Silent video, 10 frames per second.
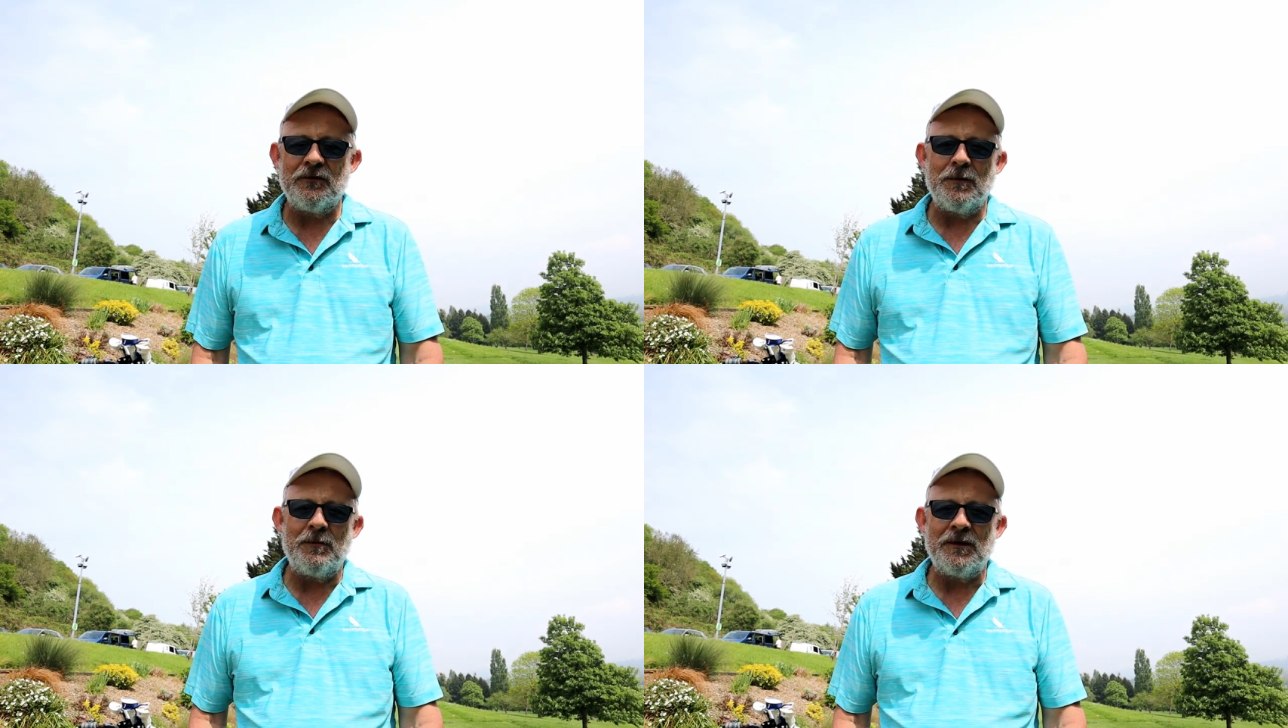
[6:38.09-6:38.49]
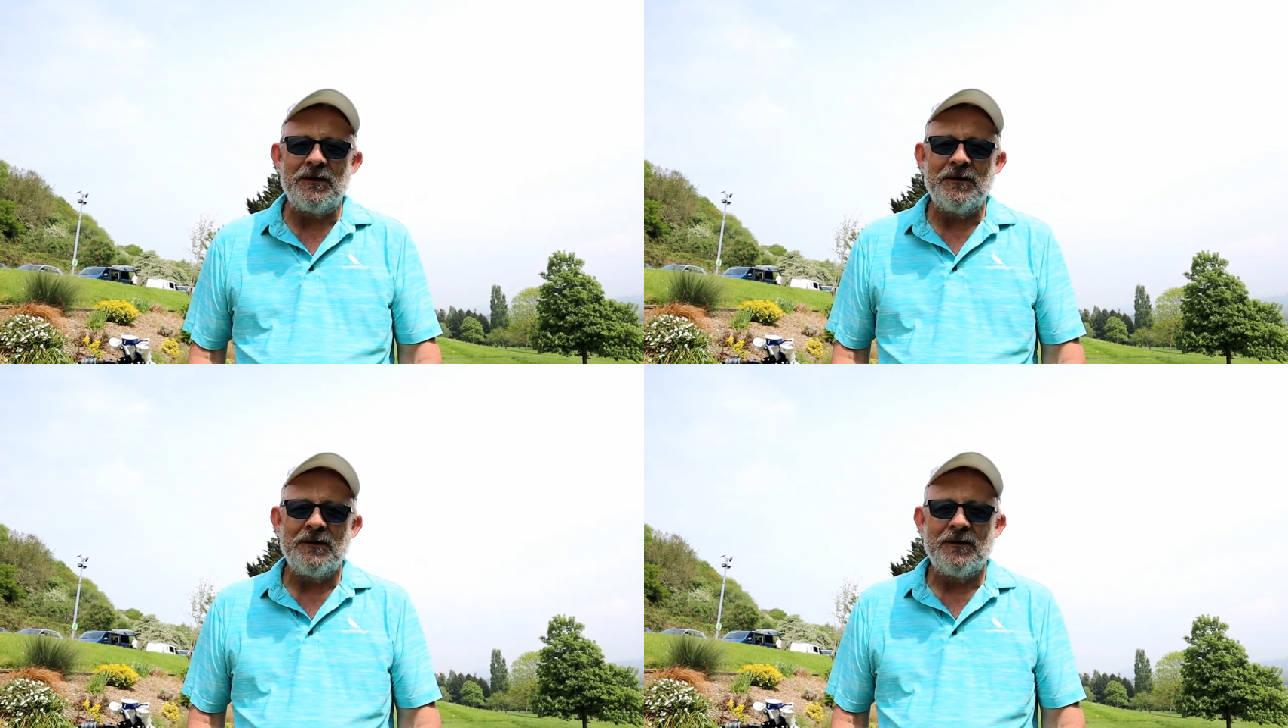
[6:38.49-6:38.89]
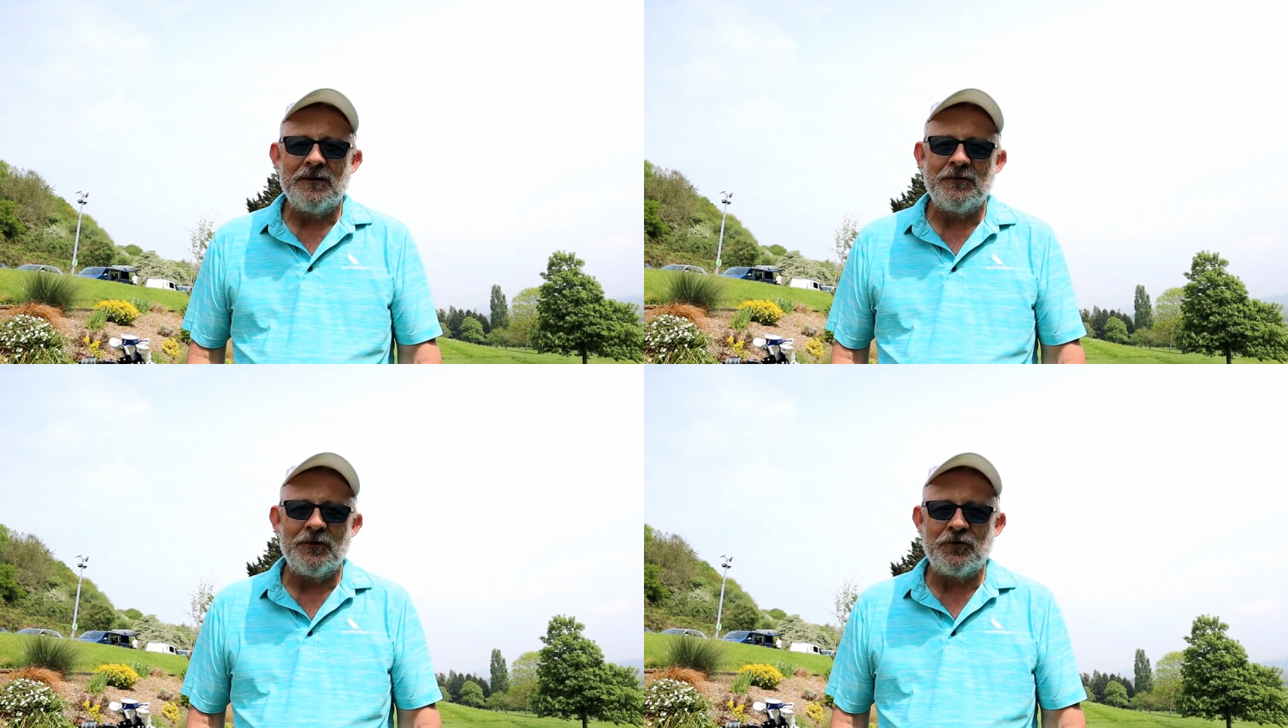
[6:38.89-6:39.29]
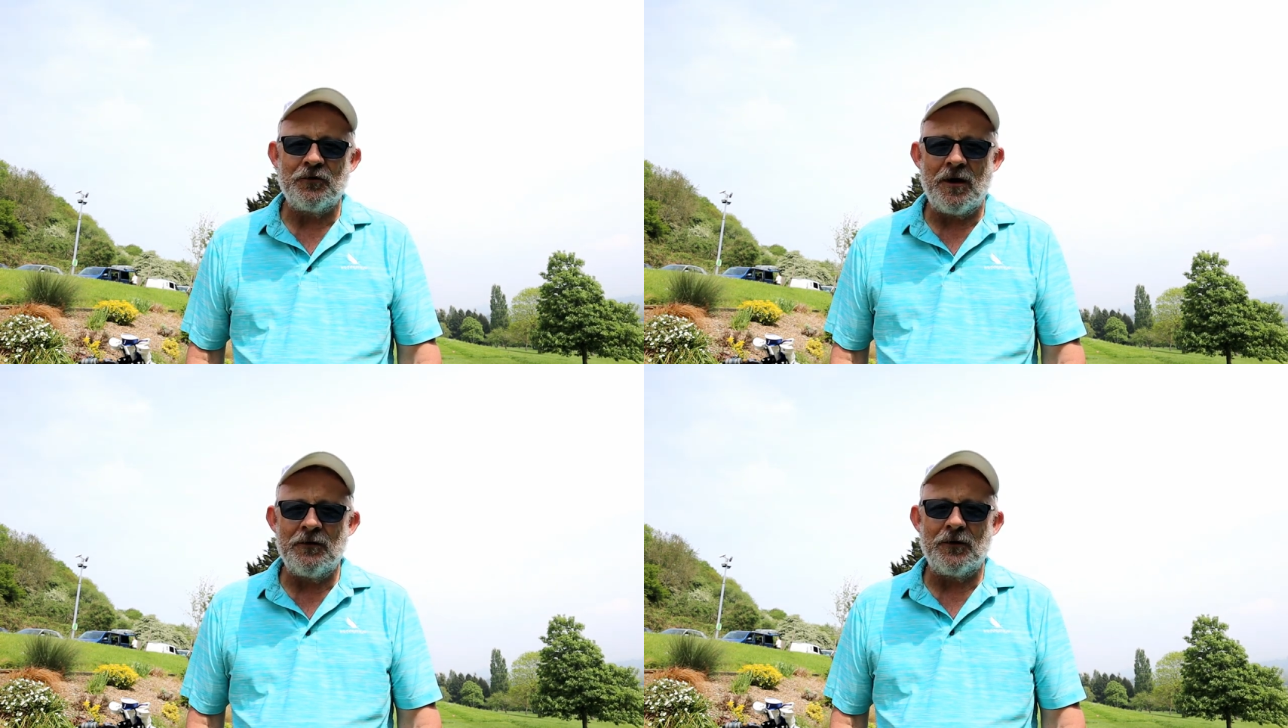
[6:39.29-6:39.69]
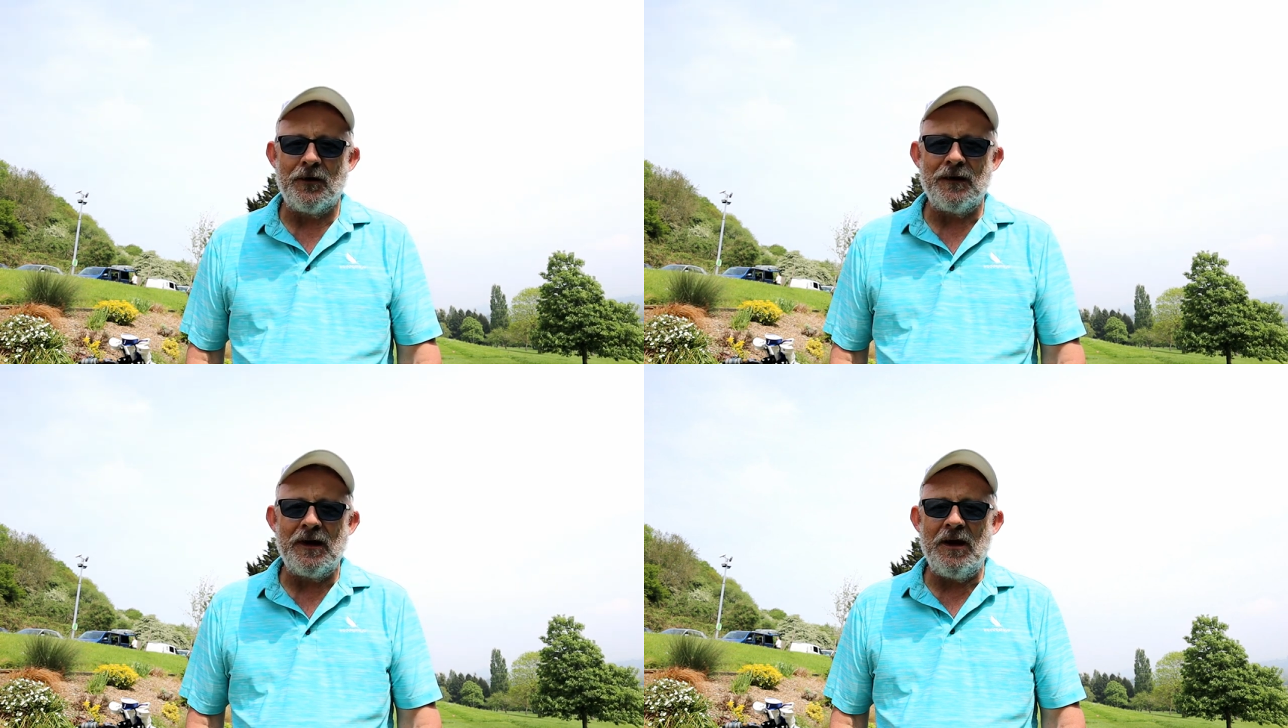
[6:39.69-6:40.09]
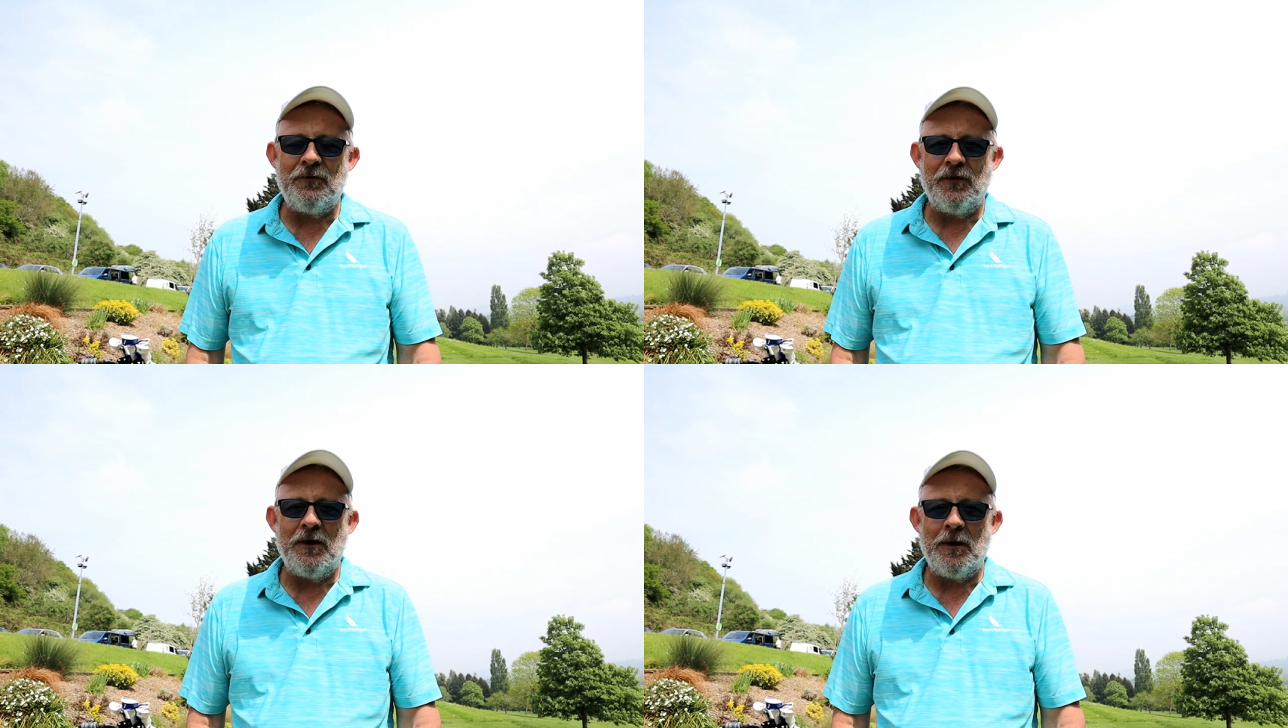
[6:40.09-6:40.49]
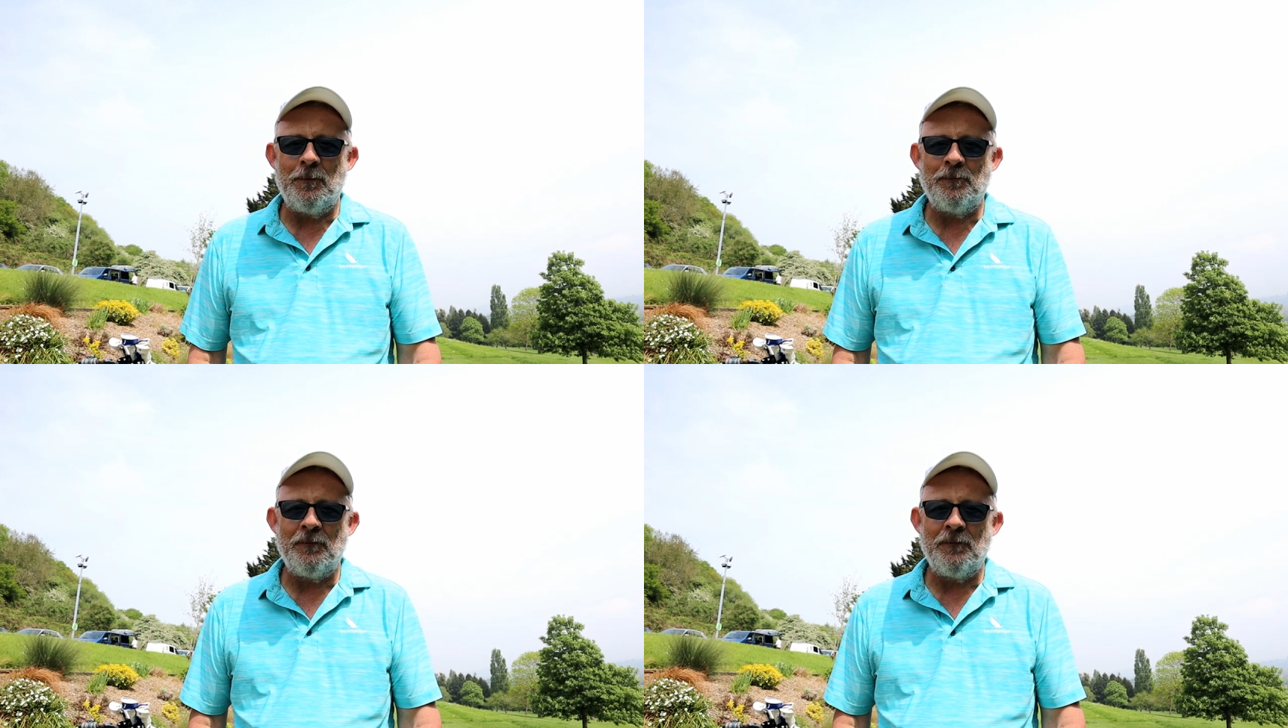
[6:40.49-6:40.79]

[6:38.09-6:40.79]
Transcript: of them took driver on the eighth there.